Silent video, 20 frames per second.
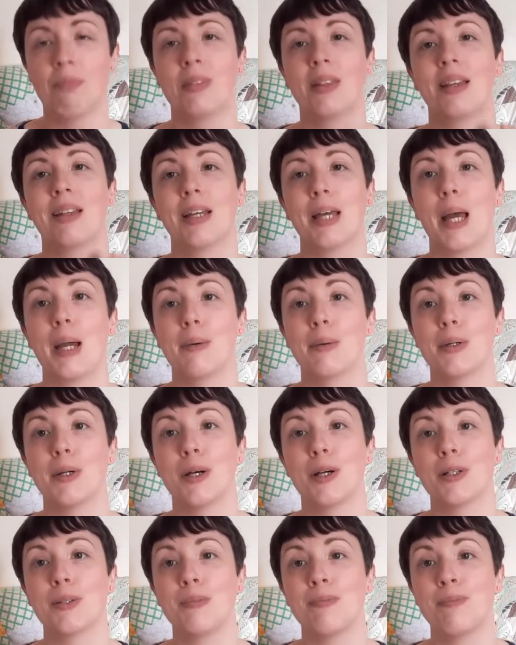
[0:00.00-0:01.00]
I'll carry
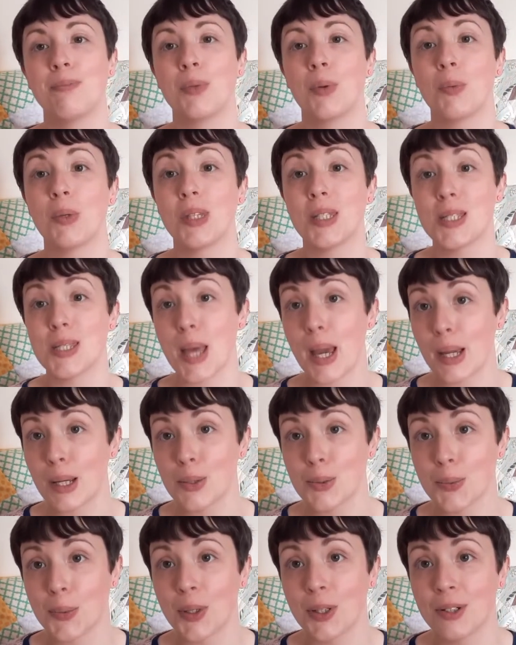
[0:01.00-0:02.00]
on with the second
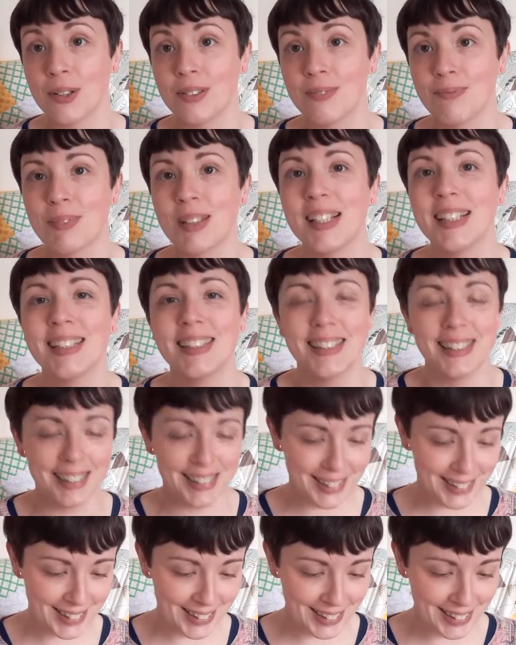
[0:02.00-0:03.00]

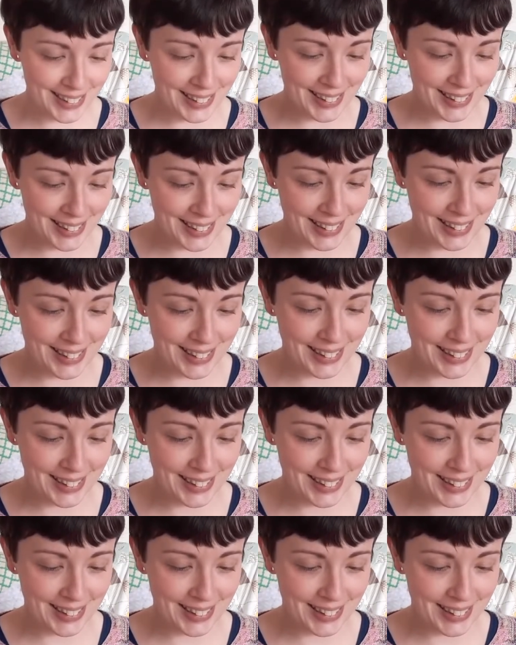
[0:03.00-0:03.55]
one.